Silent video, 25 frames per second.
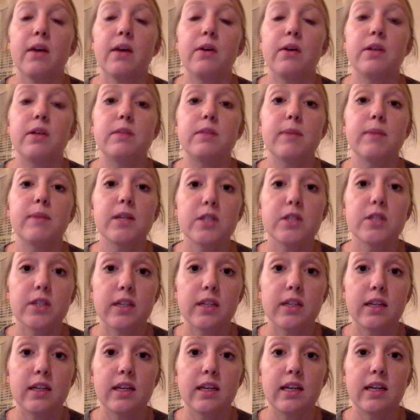
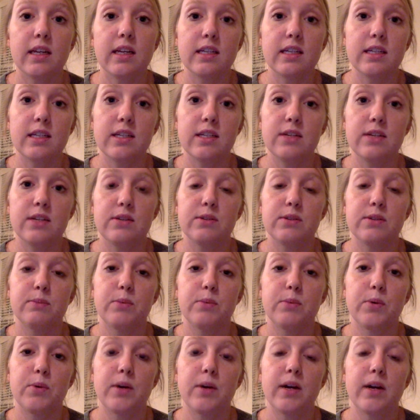especially getting to use
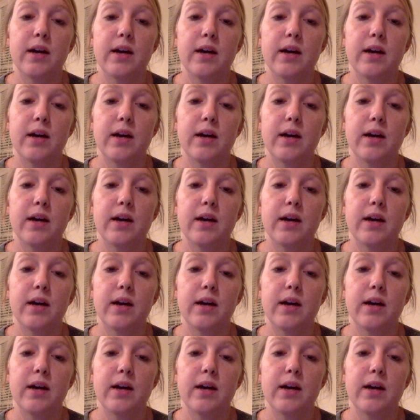more